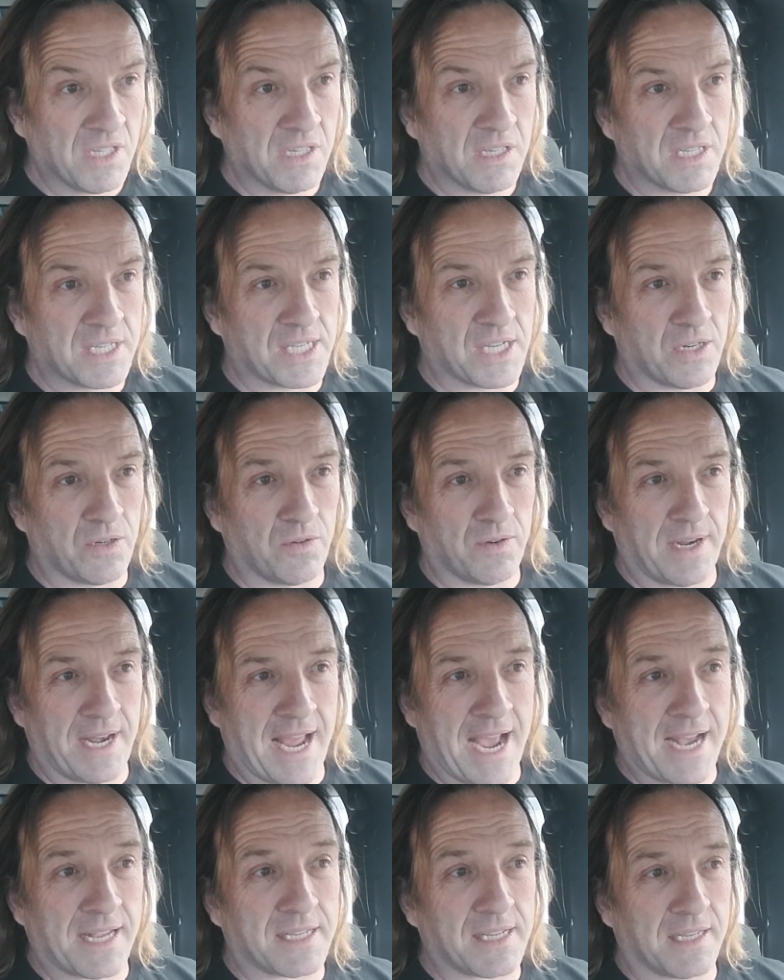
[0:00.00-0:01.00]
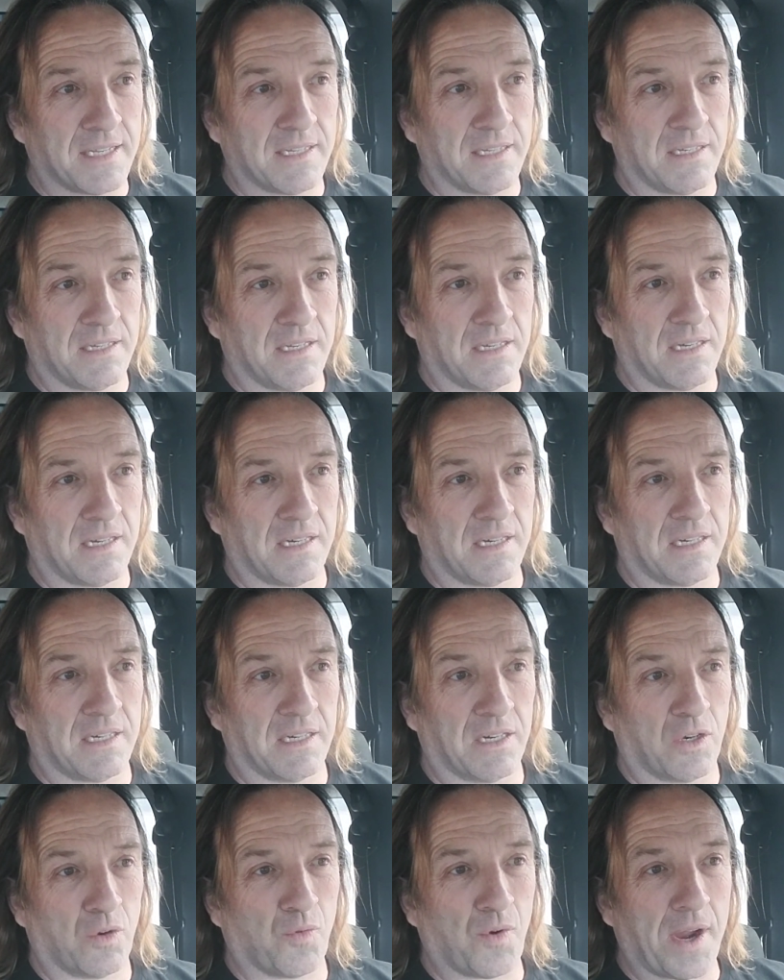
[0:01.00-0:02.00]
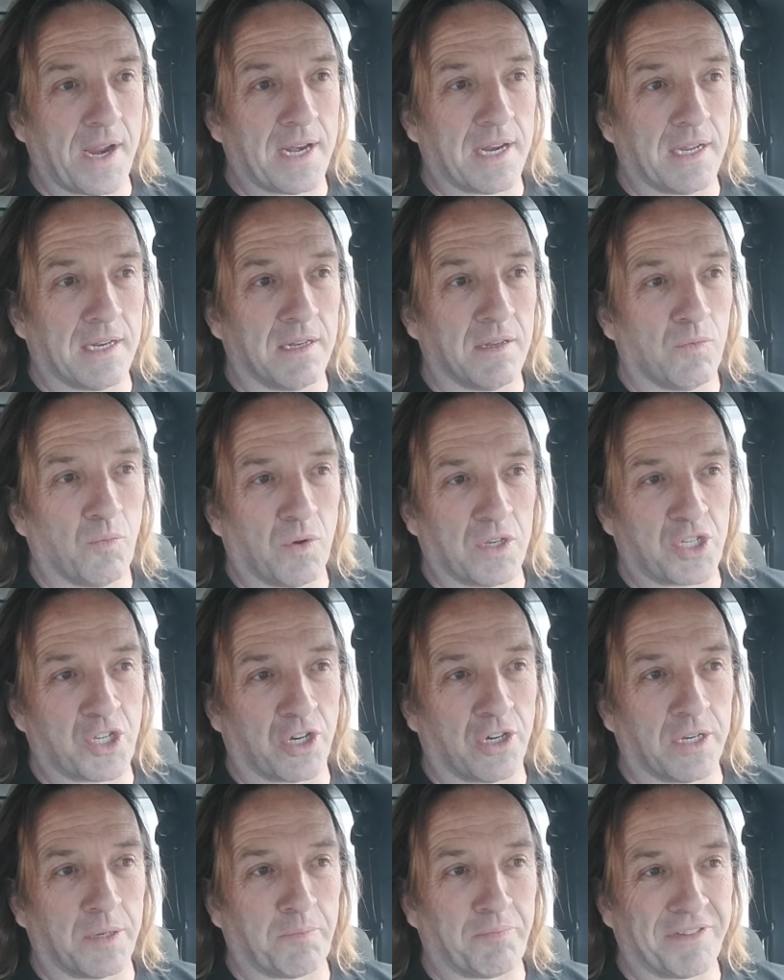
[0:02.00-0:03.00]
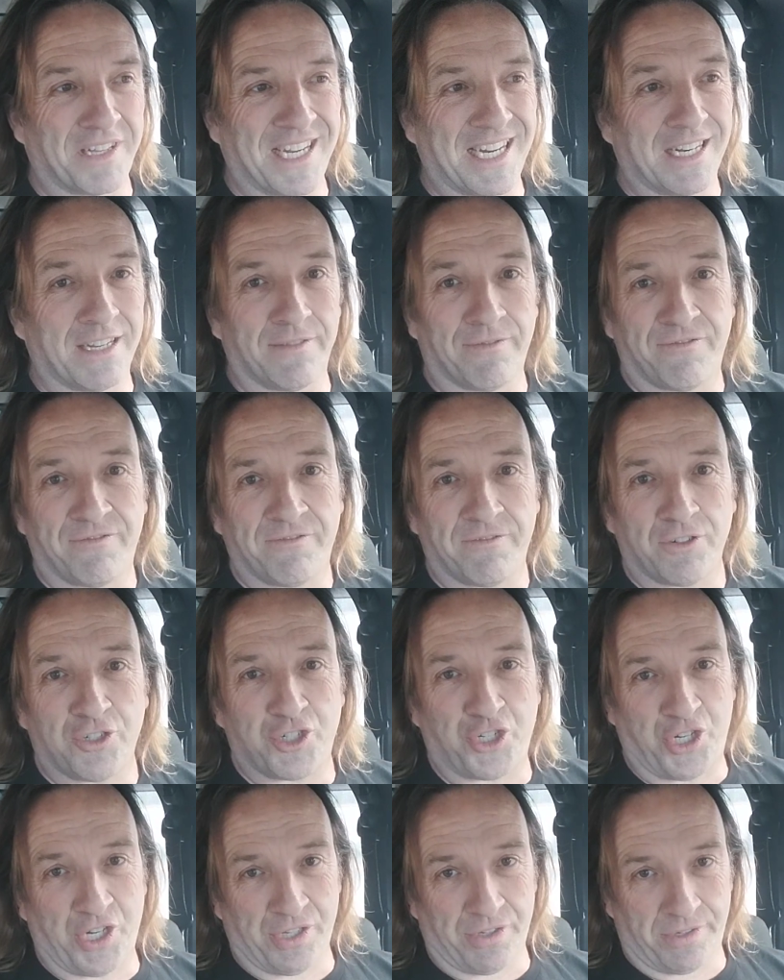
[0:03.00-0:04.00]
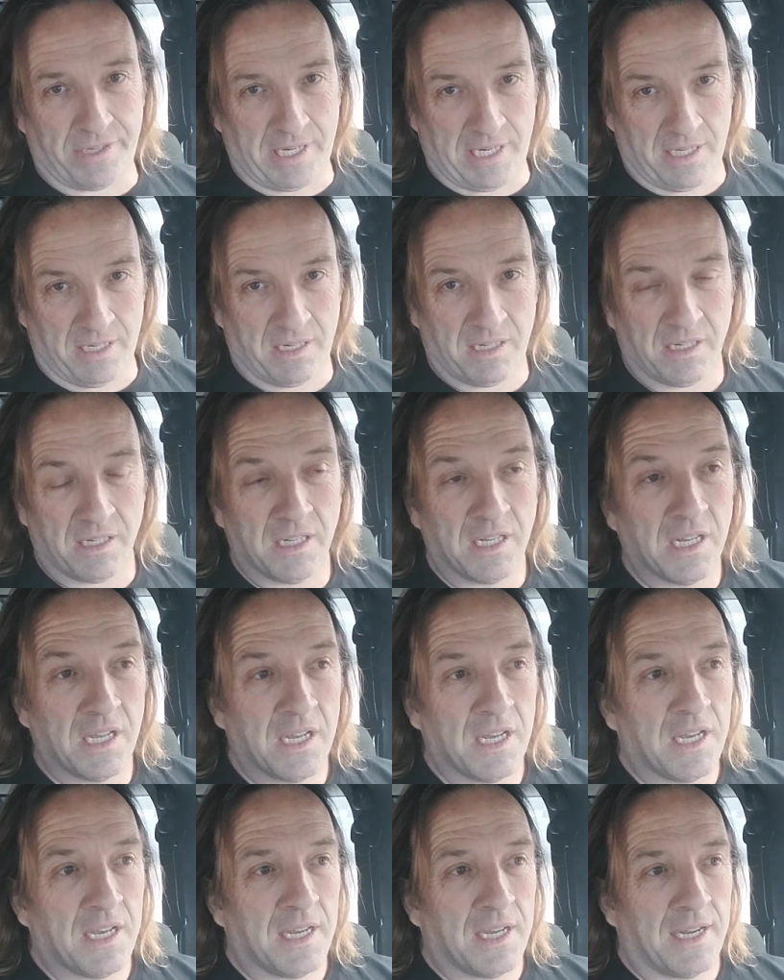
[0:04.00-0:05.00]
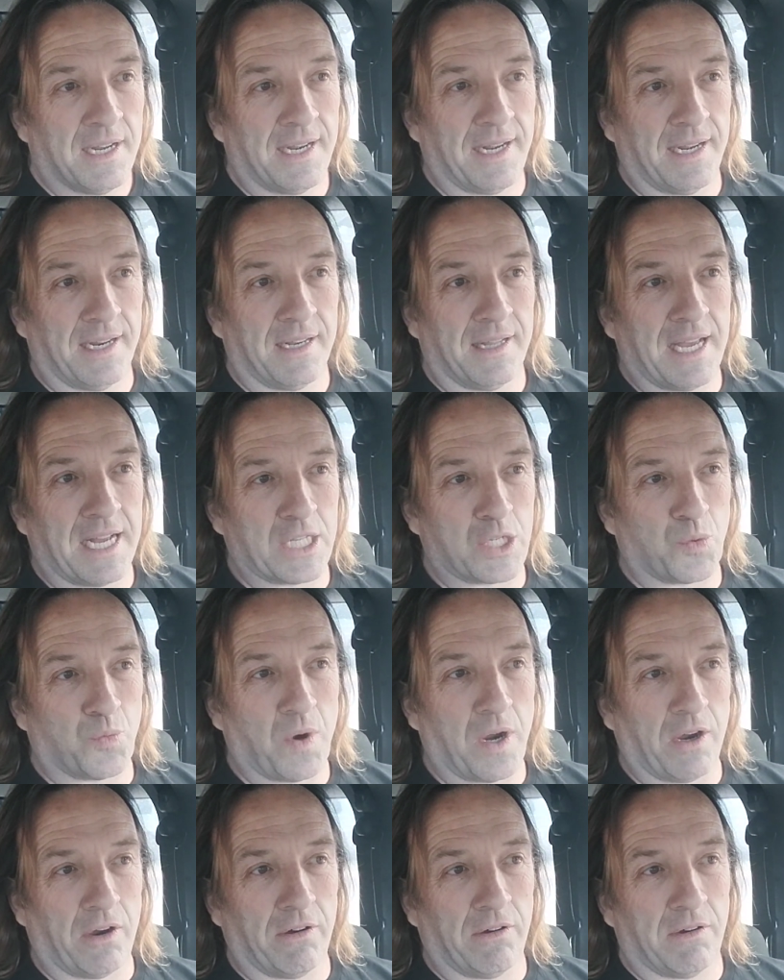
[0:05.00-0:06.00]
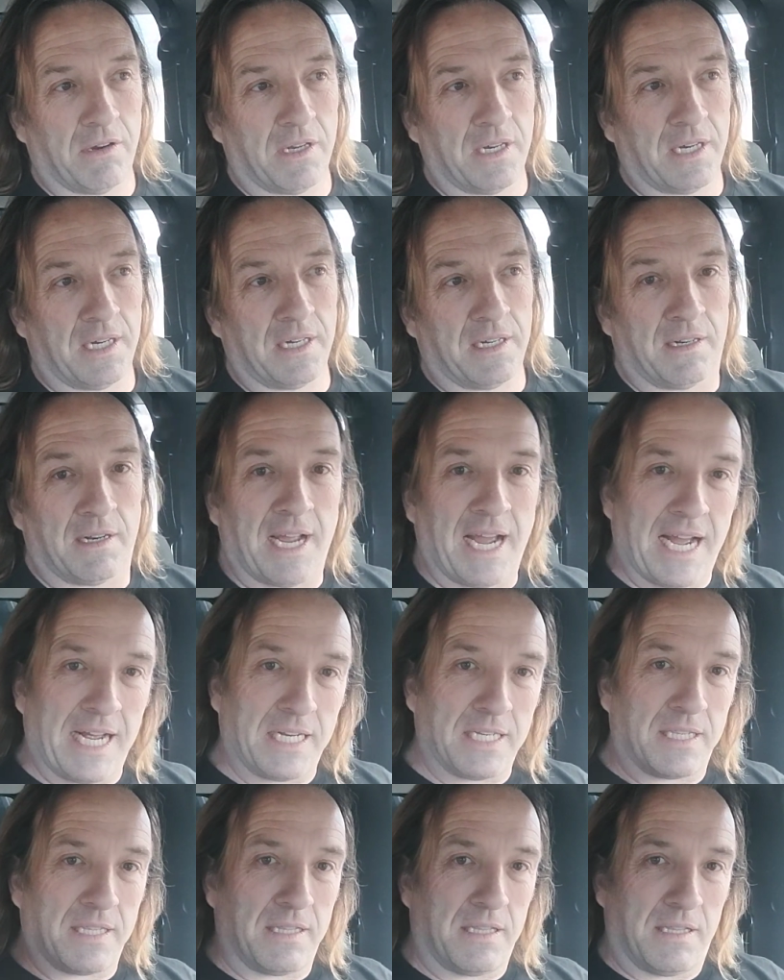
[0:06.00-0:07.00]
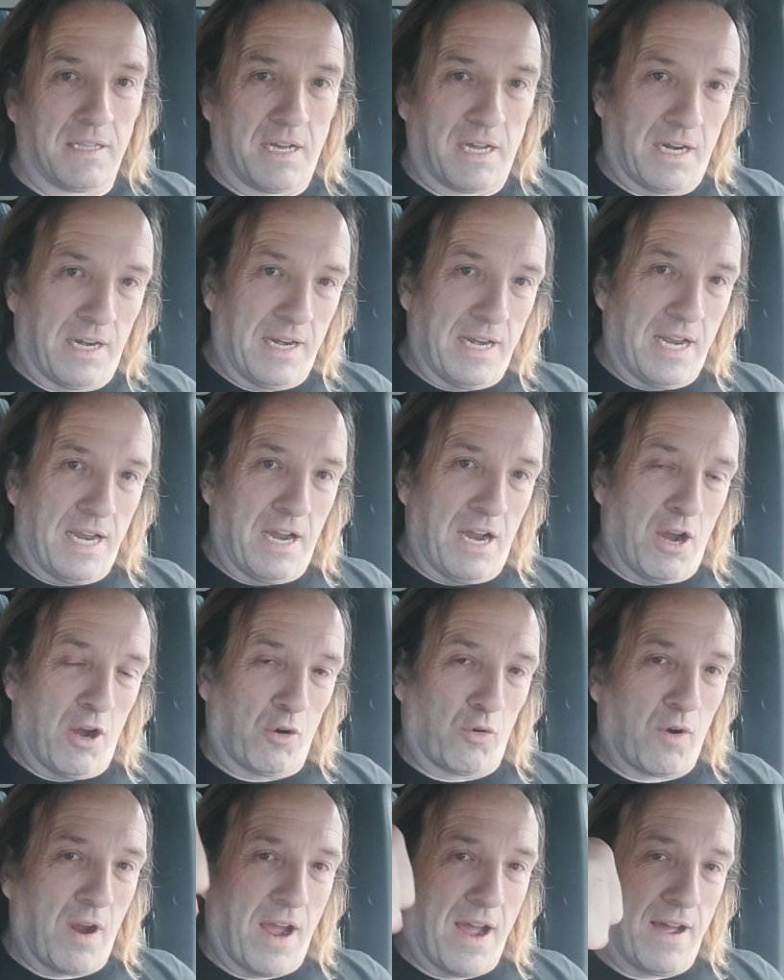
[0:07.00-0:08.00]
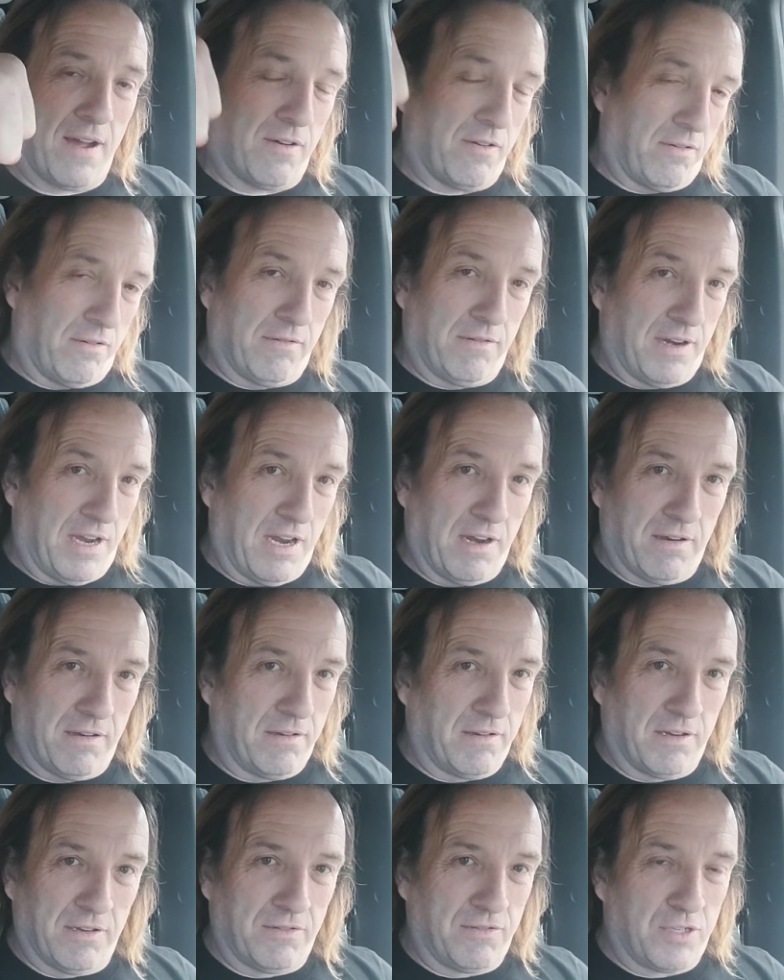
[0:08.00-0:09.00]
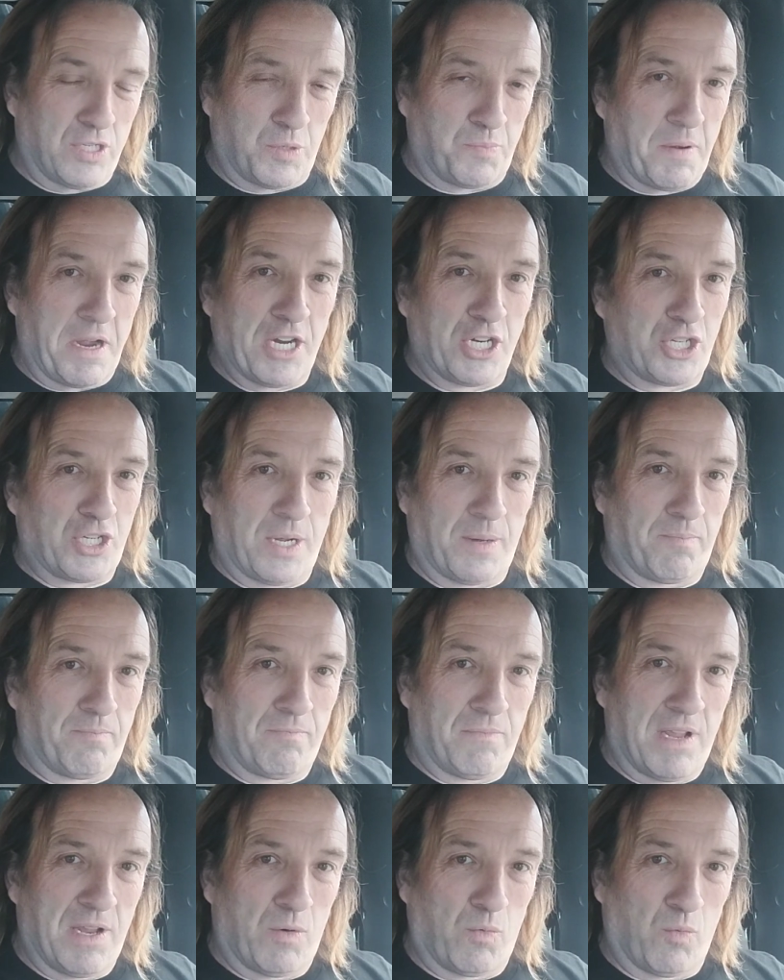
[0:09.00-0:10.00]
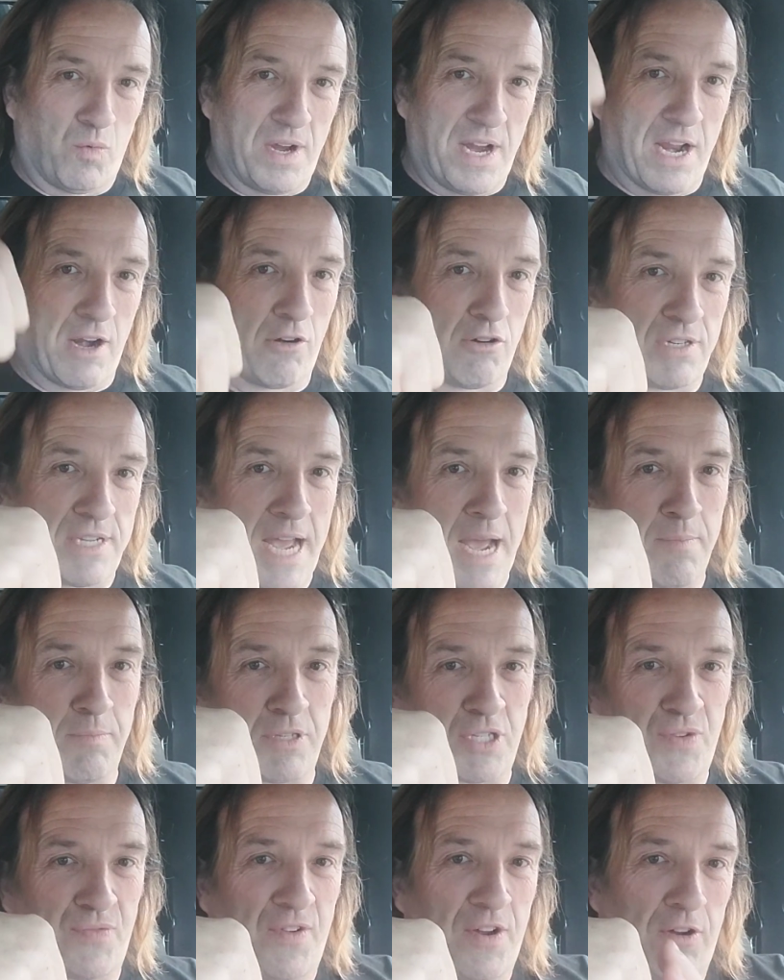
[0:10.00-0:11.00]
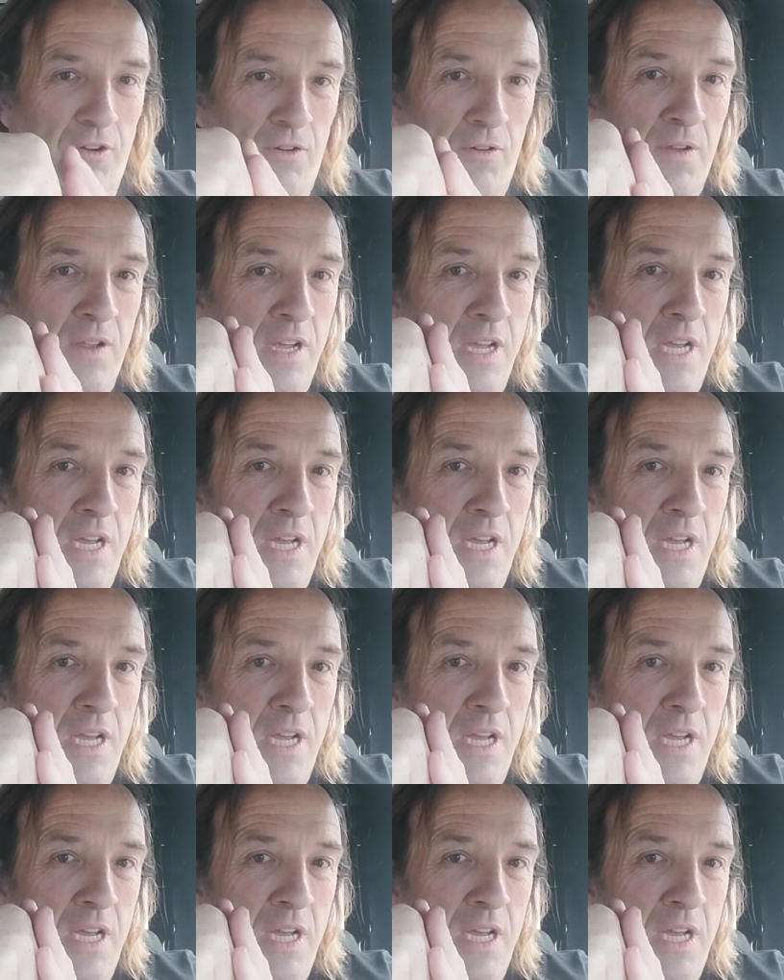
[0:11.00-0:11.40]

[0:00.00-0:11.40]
So NASA created what's called ablative shielding, and that's where as an aircraft or a spaceship re-enters atmosphere,